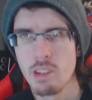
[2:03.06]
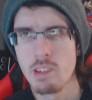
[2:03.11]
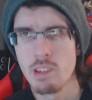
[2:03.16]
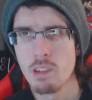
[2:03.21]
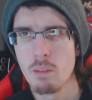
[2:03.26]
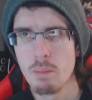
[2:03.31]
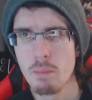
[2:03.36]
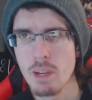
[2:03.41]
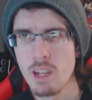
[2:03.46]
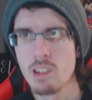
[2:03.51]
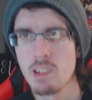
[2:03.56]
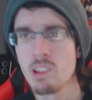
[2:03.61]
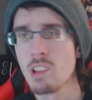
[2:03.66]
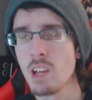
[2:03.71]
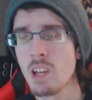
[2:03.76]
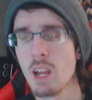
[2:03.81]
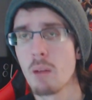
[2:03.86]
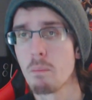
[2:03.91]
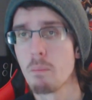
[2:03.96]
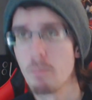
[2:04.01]
system because it's
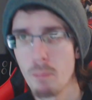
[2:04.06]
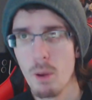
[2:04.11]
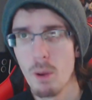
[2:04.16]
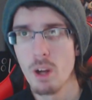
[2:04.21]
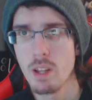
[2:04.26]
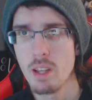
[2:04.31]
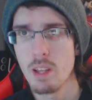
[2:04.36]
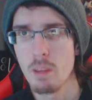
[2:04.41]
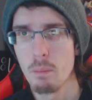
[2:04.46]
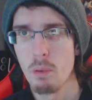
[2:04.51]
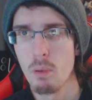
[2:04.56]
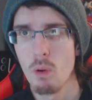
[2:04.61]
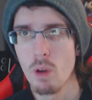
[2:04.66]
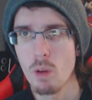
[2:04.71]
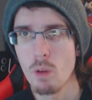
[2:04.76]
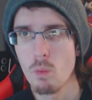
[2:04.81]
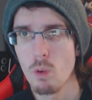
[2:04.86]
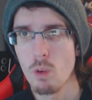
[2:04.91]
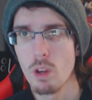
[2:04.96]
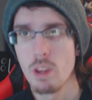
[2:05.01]
kind of bugged at the
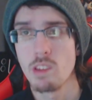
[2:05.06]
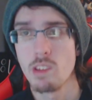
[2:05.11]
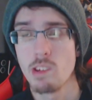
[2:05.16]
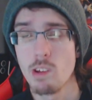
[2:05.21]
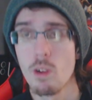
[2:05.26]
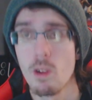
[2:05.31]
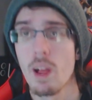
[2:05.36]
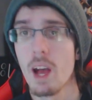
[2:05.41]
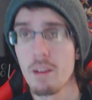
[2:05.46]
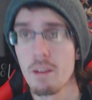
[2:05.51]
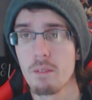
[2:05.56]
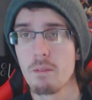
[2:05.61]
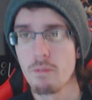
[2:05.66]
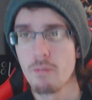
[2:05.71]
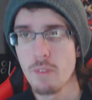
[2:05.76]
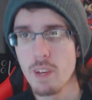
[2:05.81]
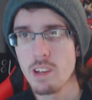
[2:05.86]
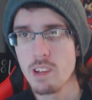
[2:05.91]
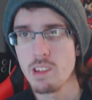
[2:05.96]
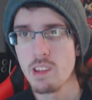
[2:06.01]
point where they still haven't
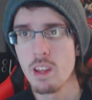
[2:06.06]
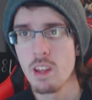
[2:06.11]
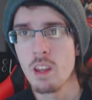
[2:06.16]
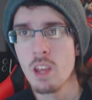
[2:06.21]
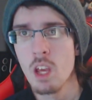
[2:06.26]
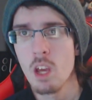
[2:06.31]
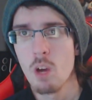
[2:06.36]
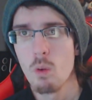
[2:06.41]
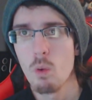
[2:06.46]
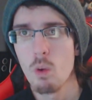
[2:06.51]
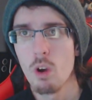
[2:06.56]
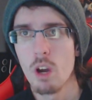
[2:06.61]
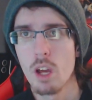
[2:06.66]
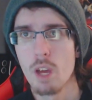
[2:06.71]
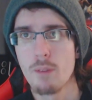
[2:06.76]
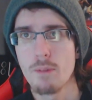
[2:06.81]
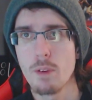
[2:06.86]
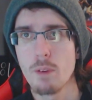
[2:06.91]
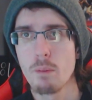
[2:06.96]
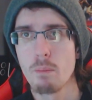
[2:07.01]
fixed it, where
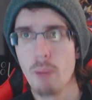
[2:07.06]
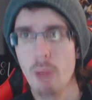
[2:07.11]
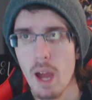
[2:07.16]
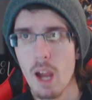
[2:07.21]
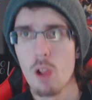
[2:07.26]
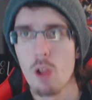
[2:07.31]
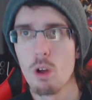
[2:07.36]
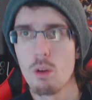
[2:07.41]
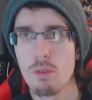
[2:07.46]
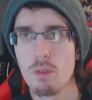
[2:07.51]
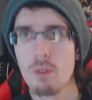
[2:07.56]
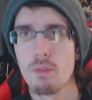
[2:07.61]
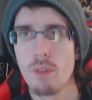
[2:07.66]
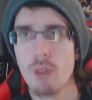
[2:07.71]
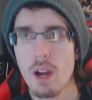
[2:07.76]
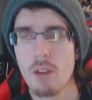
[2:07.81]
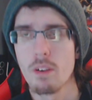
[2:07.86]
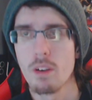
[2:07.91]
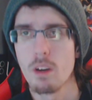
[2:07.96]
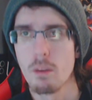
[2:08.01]
if you battle over
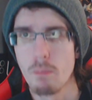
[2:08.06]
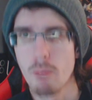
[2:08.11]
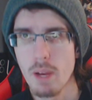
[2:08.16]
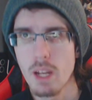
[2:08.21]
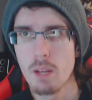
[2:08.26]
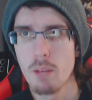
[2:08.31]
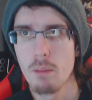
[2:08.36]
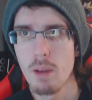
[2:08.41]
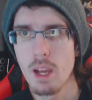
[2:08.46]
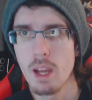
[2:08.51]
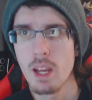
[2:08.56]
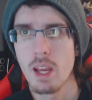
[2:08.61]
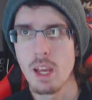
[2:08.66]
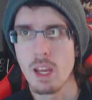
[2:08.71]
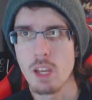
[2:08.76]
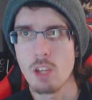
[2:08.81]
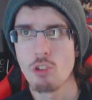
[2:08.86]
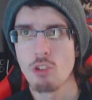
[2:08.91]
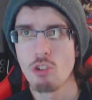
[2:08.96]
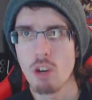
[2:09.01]
500 Magnemite
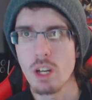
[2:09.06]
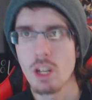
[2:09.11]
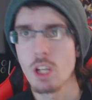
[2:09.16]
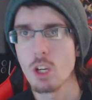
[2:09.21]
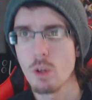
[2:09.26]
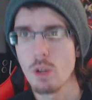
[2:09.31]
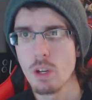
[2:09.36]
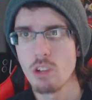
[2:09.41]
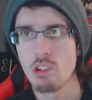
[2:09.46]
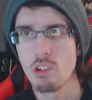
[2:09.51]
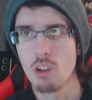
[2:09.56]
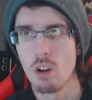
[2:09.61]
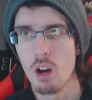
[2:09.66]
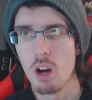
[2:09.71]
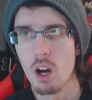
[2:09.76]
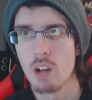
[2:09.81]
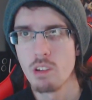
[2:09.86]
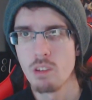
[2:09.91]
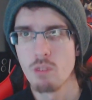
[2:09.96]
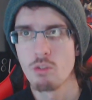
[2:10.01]
and you try to increase your
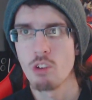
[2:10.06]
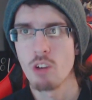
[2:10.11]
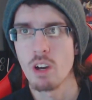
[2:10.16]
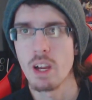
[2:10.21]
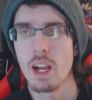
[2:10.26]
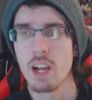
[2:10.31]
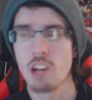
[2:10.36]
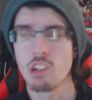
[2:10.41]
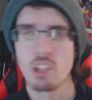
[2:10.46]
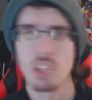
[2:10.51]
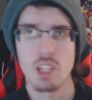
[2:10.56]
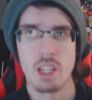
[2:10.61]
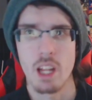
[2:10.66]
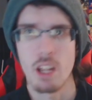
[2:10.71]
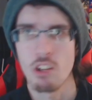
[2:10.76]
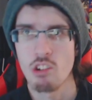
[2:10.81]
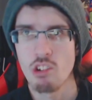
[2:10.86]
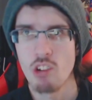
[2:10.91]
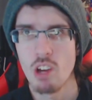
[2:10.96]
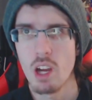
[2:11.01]
odds of trying to actually get
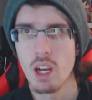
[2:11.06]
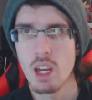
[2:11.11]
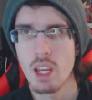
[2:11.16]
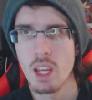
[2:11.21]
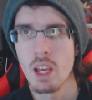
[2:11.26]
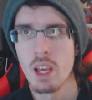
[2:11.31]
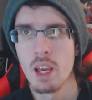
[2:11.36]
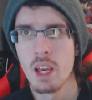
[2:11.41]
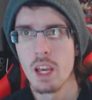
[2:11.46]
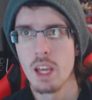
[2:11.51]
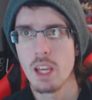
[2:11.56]
that shiny,